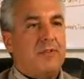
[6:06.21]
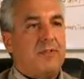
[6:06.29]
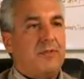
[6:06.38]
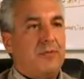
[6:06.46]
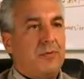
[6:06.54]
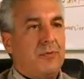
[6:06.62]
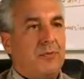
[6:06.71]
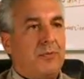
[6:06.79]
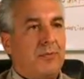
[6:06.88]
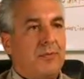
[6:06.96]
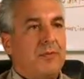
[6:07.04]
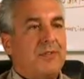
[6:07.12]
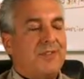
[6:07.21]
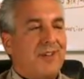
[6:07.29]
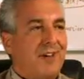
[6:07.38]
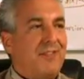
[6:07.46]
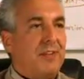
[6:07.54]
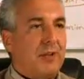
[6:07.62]
to
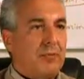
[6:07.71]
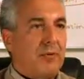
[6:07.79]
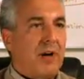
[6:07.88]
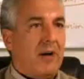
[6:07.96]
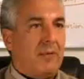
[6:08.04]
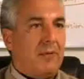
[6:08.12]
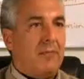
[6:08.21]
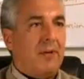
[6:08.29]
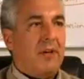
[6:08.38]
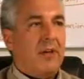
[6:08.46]
solving the problem.